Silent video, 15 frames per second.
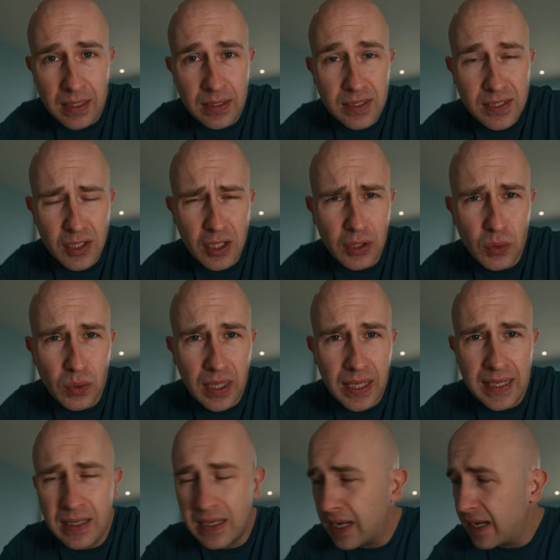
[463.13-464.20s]
cycle
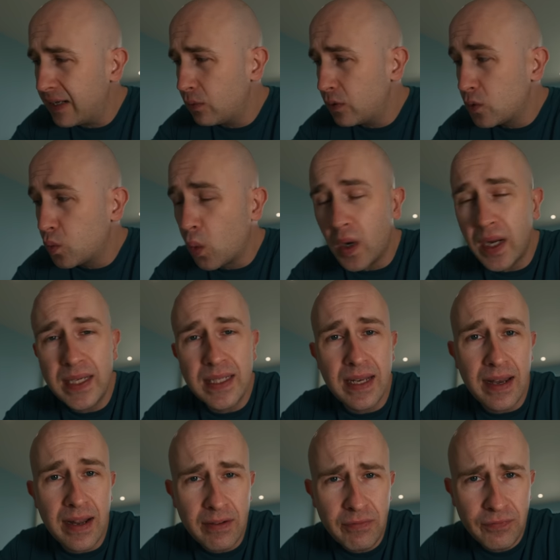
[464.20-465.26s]
lane and it was wide
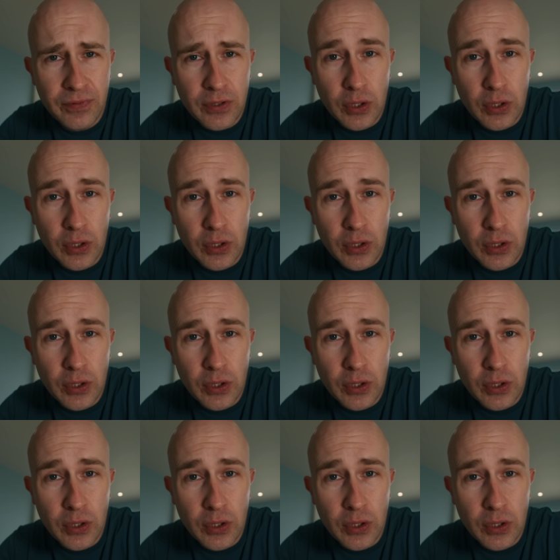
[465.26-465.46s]
enough